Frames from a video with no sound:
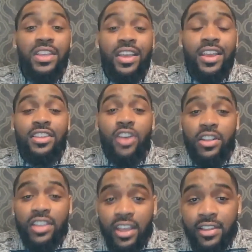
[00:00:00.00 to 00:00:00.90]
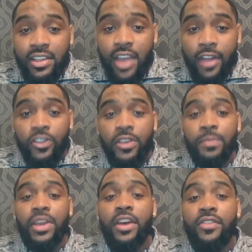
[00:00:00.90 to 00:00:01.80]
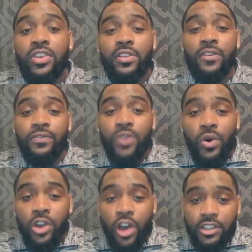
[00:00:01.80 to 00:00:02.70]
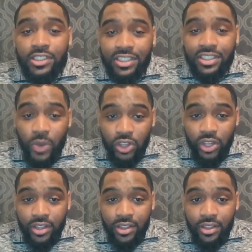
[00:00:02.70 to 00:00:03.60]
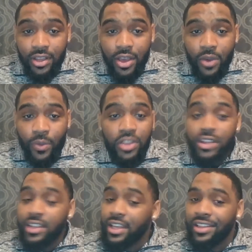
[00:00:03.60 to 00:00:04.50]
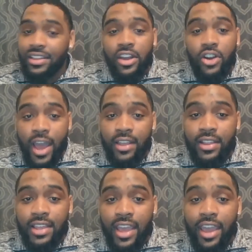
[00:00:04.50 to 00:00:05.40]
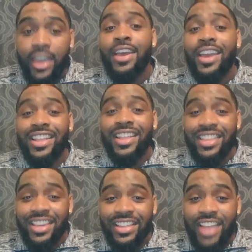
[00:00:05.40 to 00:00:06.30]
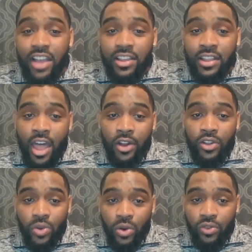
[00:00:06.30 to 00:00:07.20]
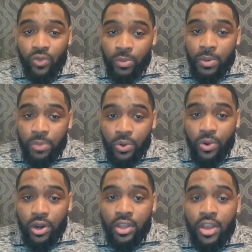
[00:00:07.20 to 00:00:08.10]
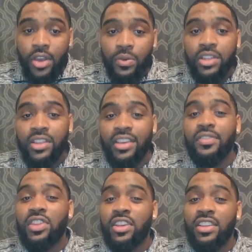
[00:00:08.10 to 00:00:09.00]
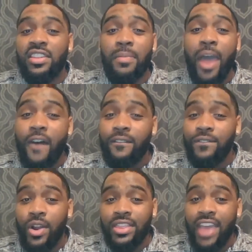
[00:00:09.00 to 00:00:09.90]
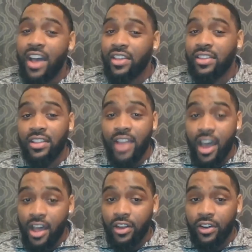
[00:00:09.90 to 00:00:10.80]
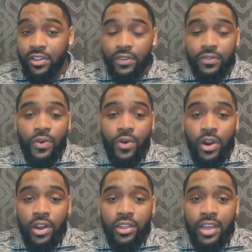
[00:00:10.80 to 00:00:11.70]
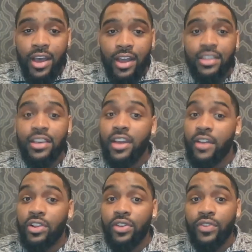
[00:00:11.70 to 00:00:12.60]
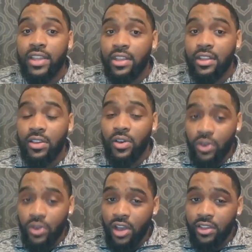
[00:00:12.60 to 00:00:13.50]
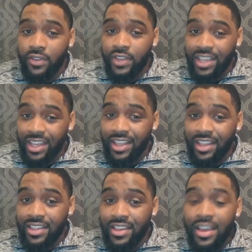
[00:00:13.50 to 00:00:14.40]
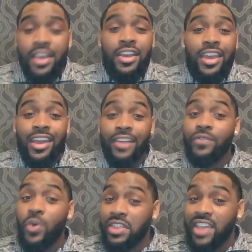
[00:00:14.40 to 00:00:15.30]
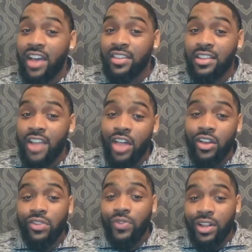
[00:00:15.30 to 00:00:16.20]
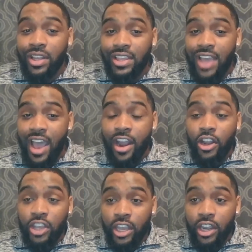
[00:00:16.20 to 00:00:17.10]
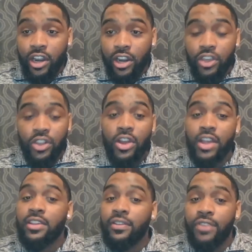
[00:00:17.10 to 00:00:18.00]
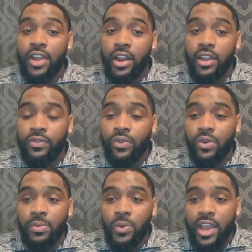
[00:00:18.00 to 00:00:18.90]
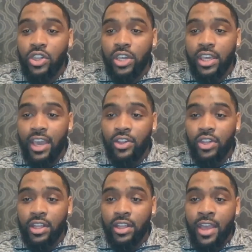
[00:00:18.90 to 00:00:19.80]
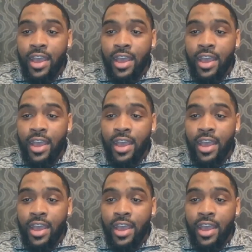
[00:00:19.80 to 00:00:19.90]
So our Dean Scholarship, it covers the full cost of tuition, whether it's in-state or out-of-state, and $6,000 towards room and board, which leaves just about $4,000 for to cover the rest of the total cost of attendance. And $4,000 for an entire year, you know, that's a very affordable education.